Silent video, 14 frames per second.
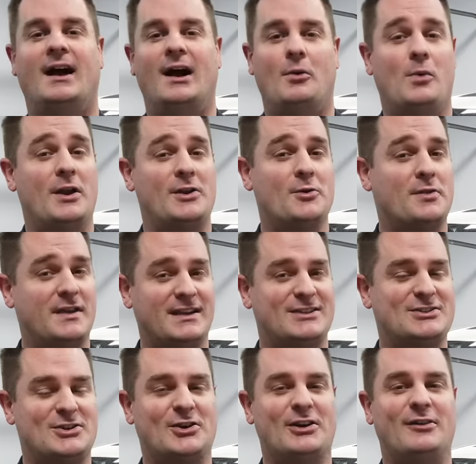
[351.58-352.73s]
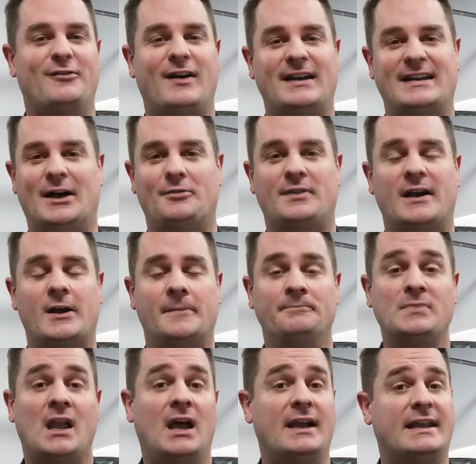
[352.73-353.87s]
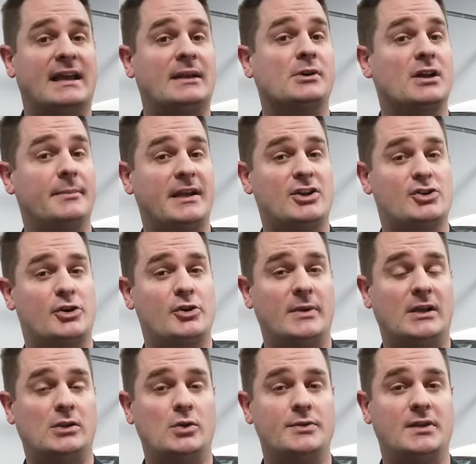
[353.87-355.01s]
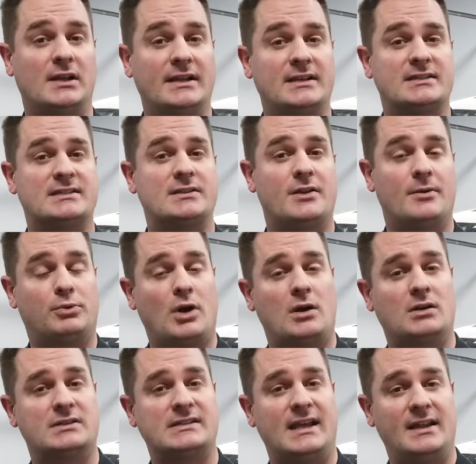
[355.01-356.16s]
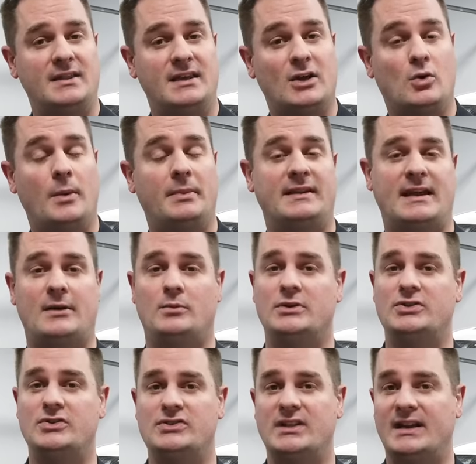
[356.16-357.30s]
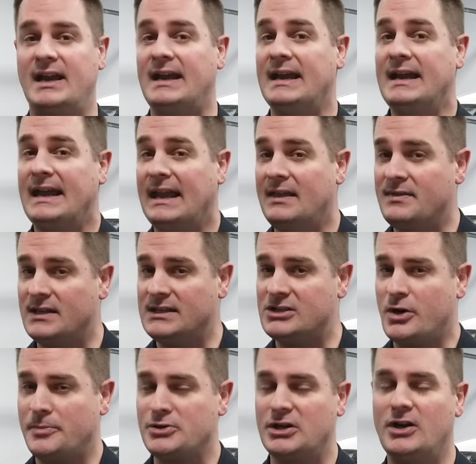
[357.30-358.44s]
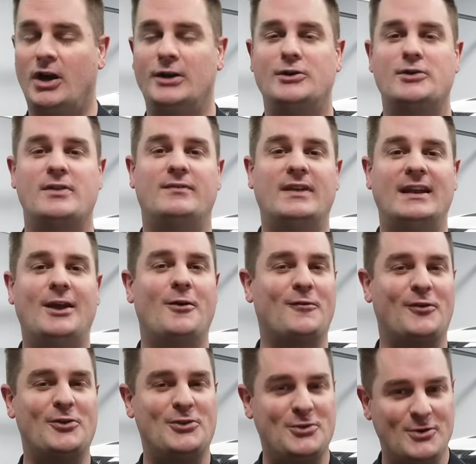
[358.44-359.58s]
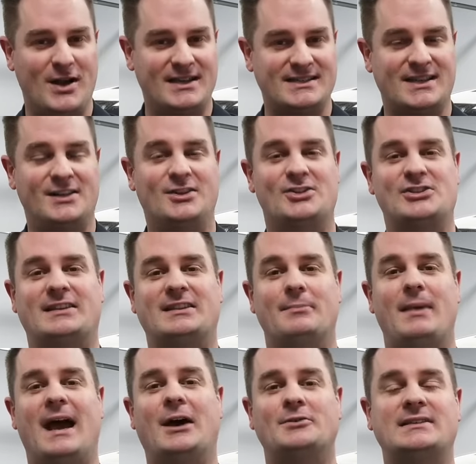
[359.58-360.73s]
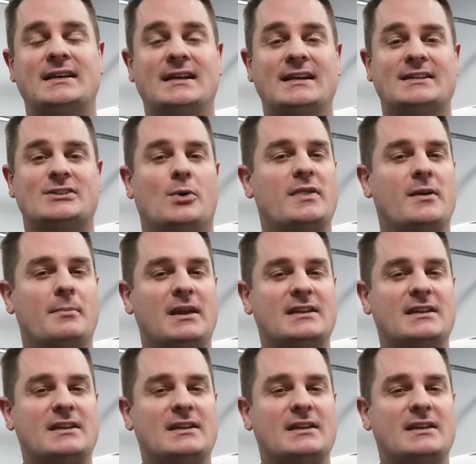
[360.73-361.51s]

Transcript: uh, what new things you're gonna find out there. Again, I'm gonna make sure to include the links to the products and the equipment that was used today today in the description under the video for you guys to check them out. So in the